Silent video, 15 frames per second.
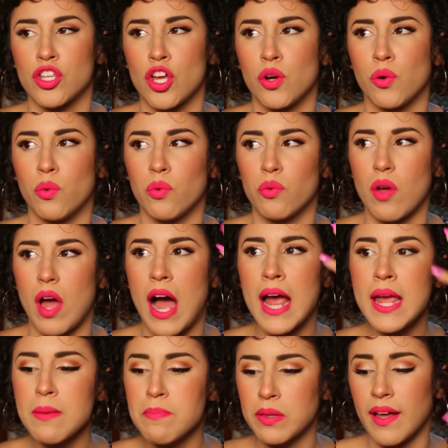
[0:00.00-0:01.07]
So
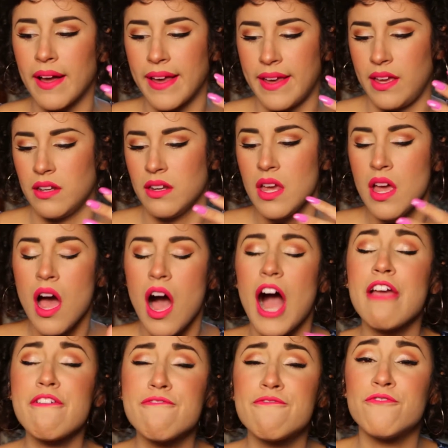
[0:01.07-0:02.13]
I apply it,
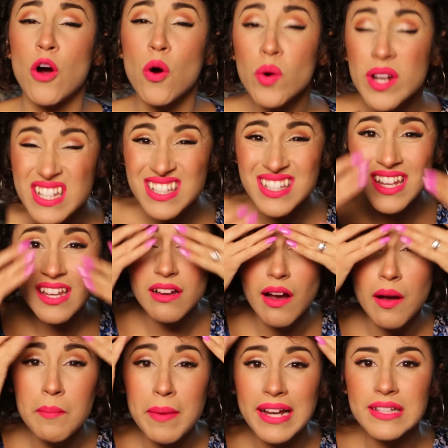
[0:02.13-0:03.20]
I focus it
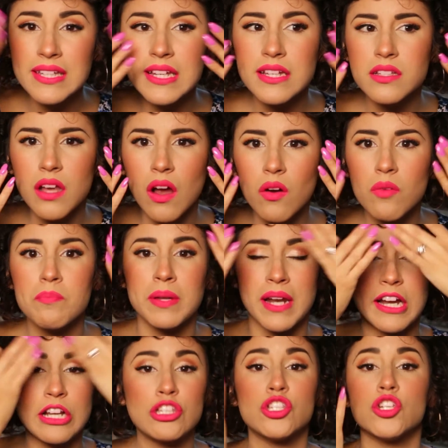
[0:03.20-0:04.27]
on my T-zone, but
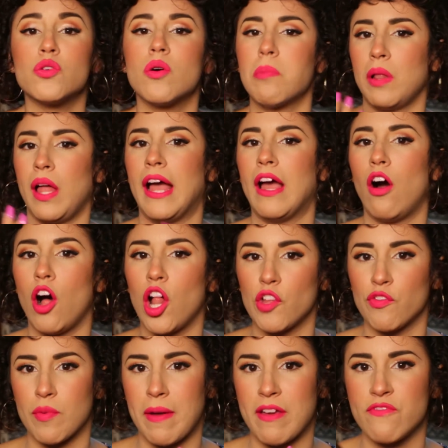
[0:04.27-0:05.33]
I do apply it
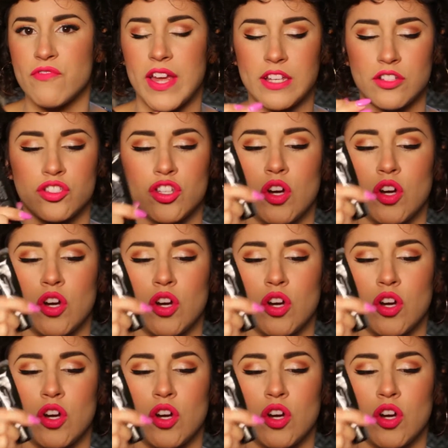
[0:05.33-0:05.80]
all over my face.